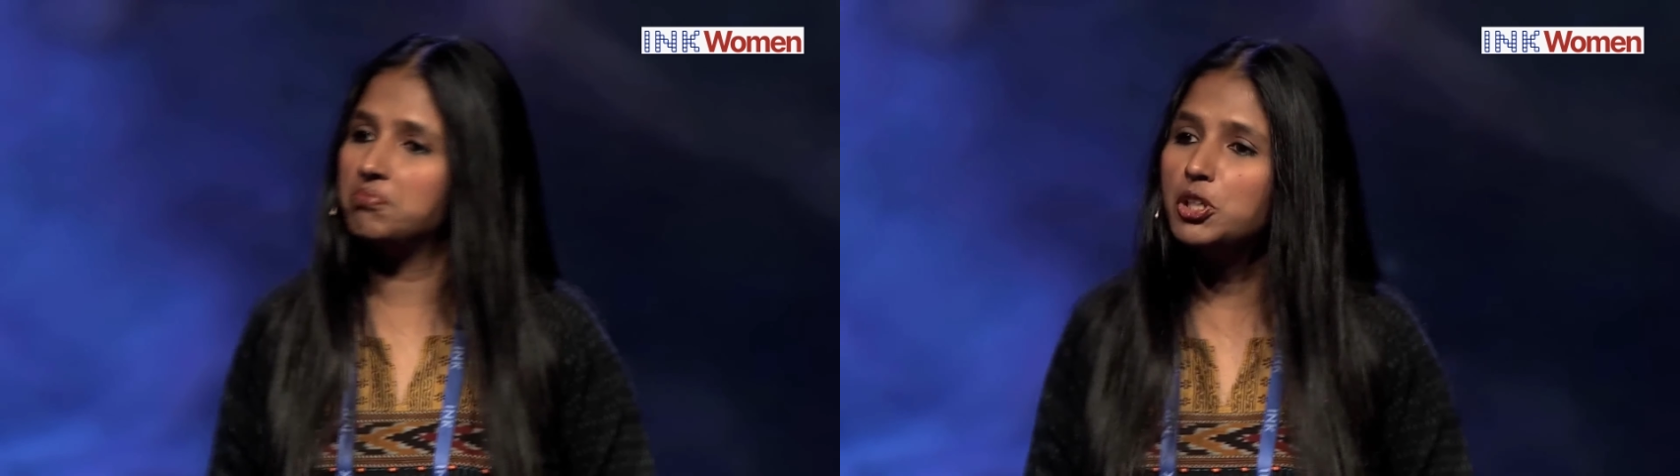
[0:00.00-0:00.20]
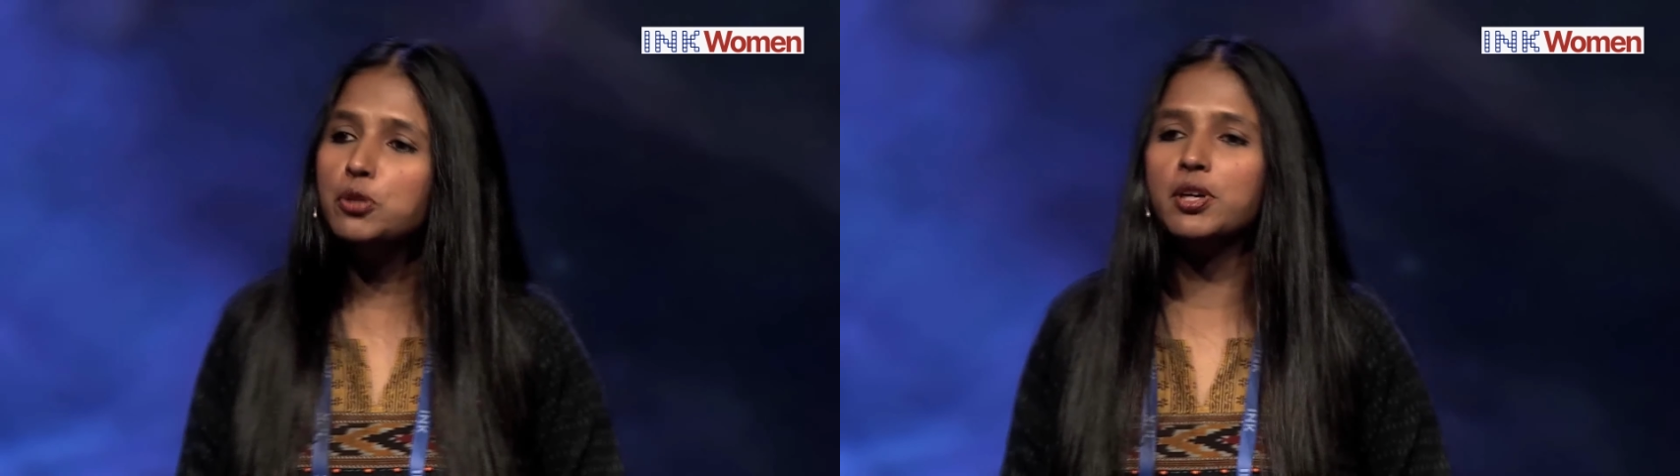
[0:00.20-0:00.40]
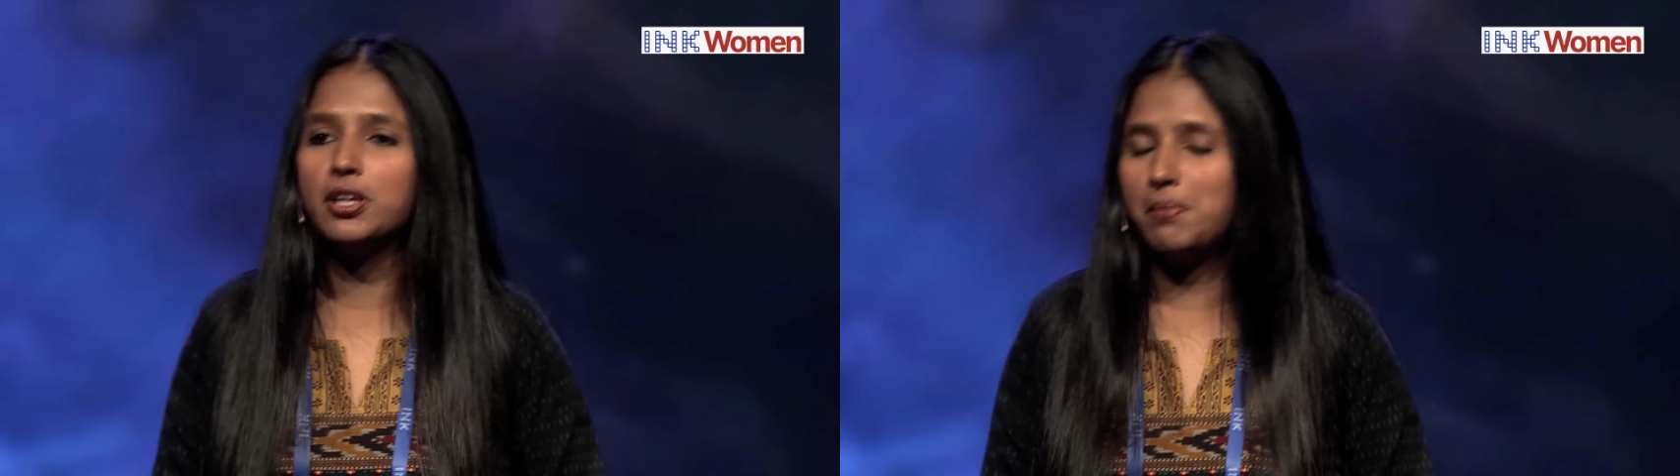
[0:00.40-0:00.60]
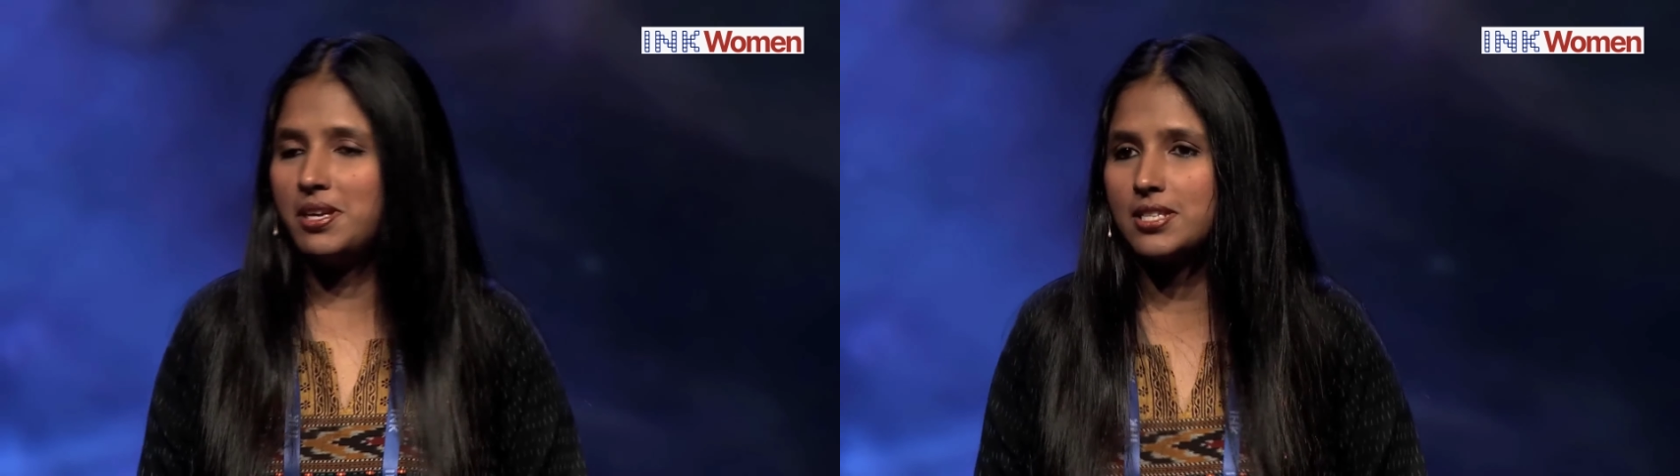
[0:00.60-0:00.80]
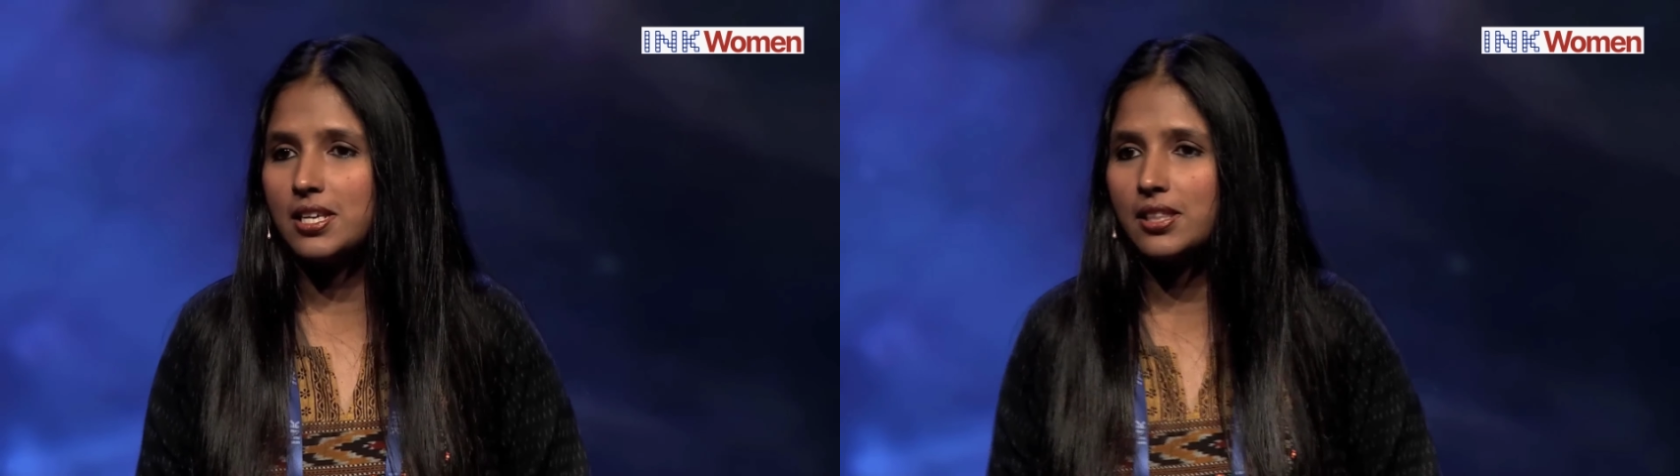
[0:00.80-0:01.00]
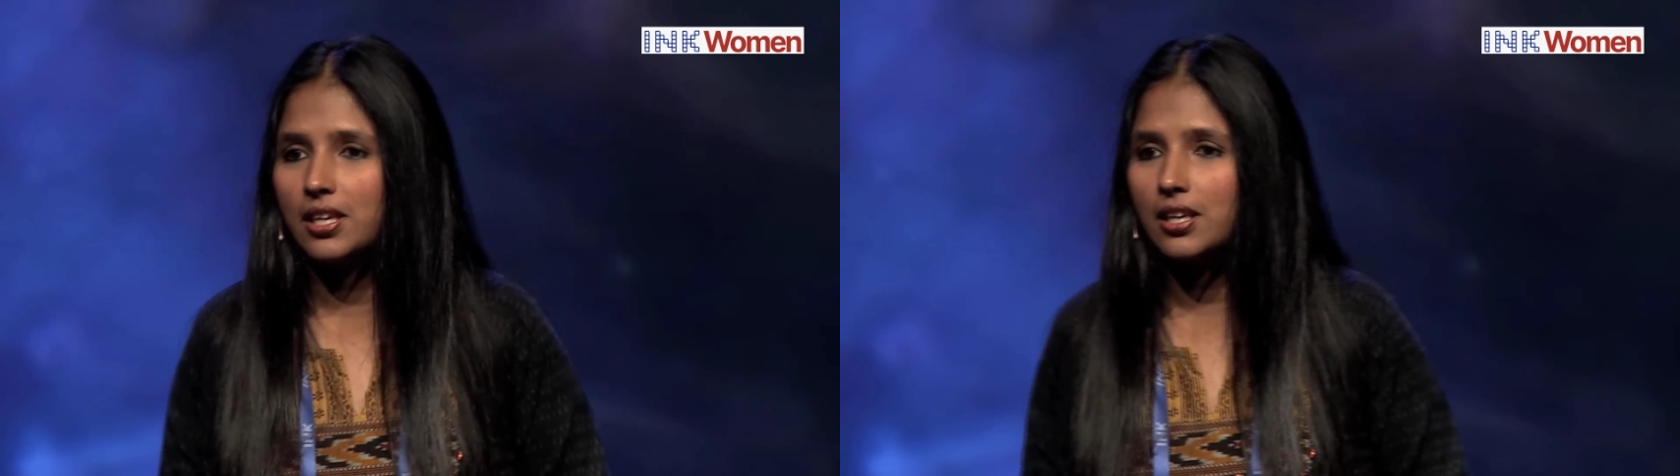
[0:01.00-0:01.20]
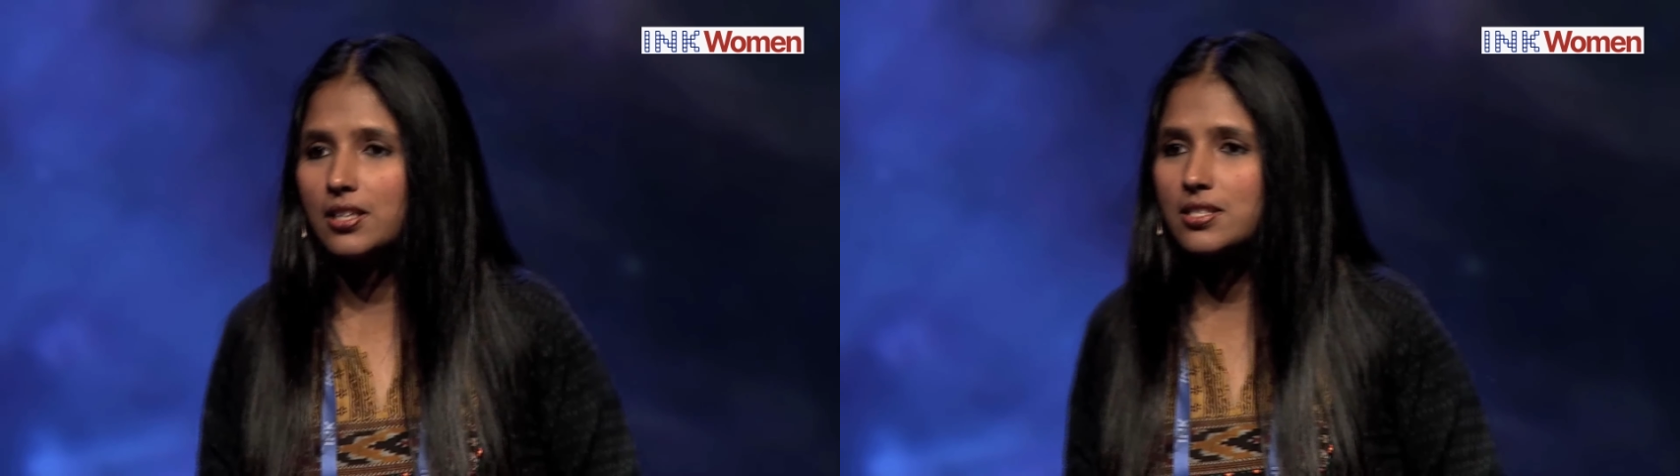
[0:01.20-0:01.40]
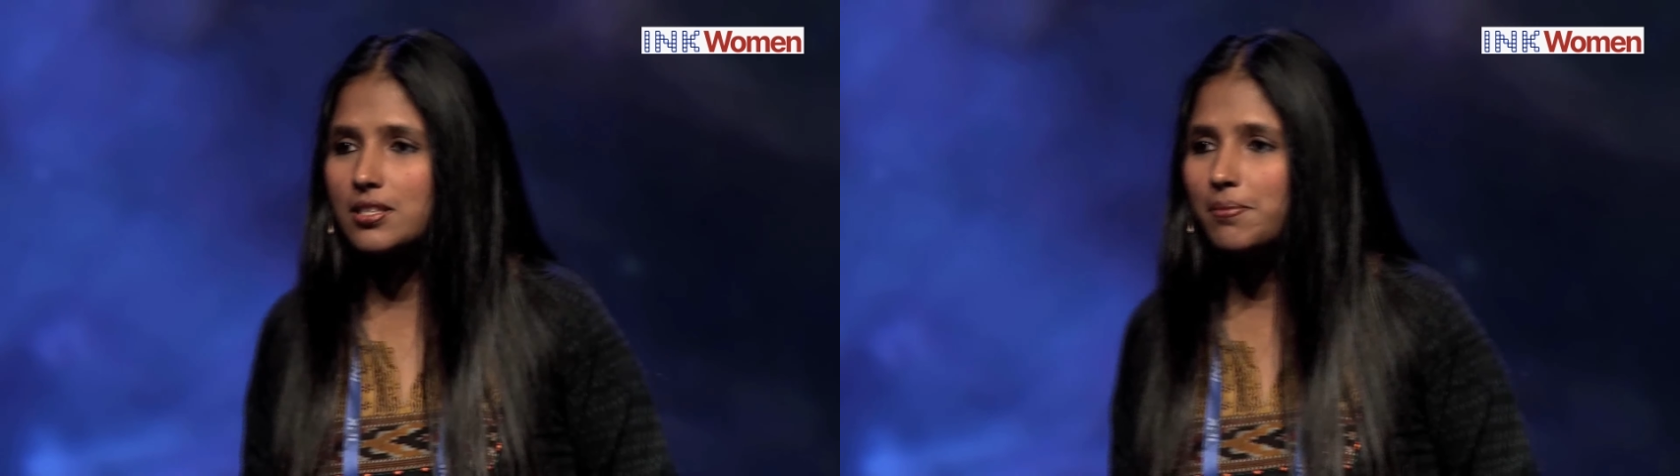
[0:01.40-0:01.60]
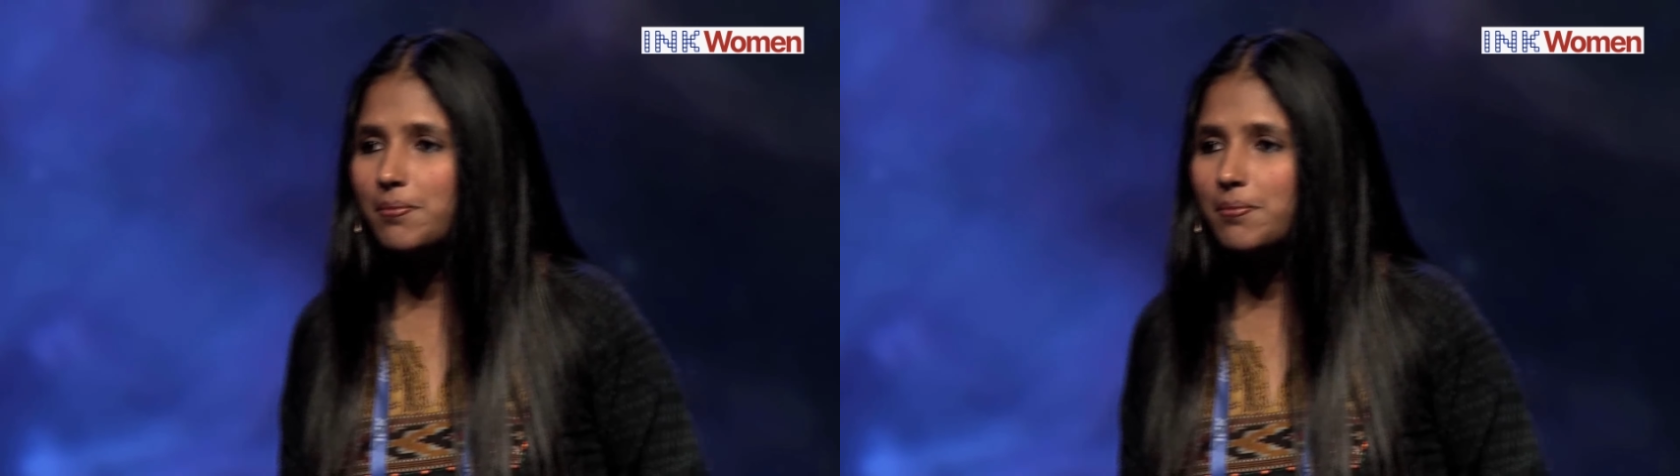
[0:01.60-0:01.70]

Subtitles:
new and amazing things.